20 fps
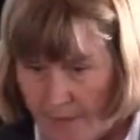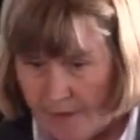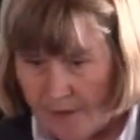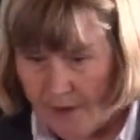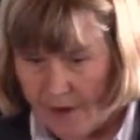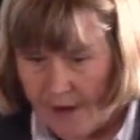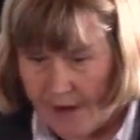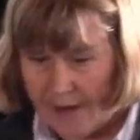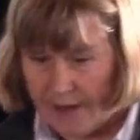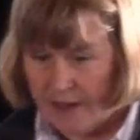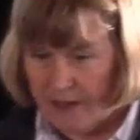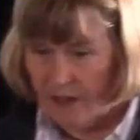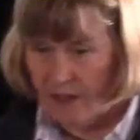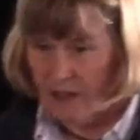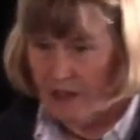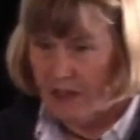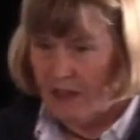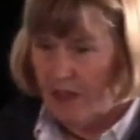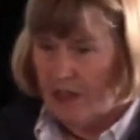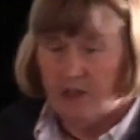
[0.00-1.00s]
All right.
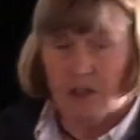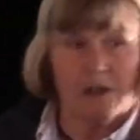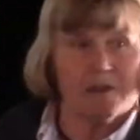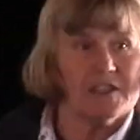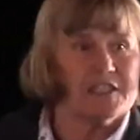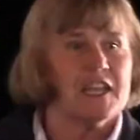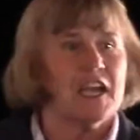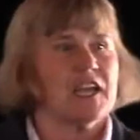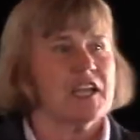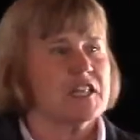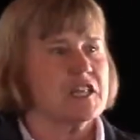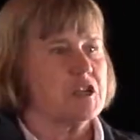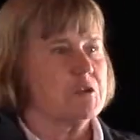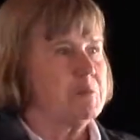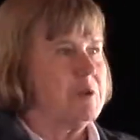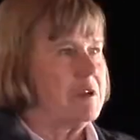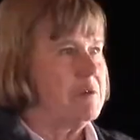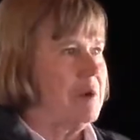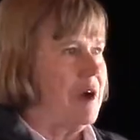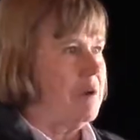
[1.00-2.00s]
So I want to tell you a little
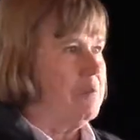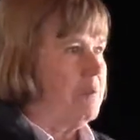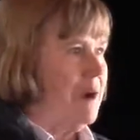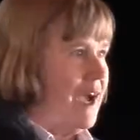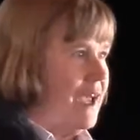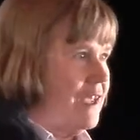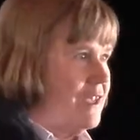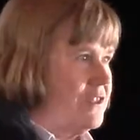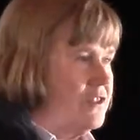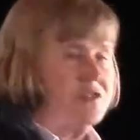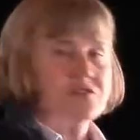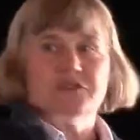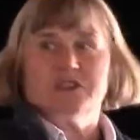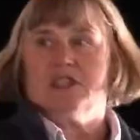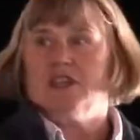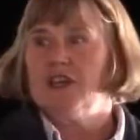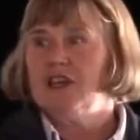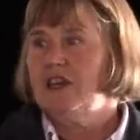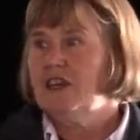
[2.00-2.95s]
bit about my history,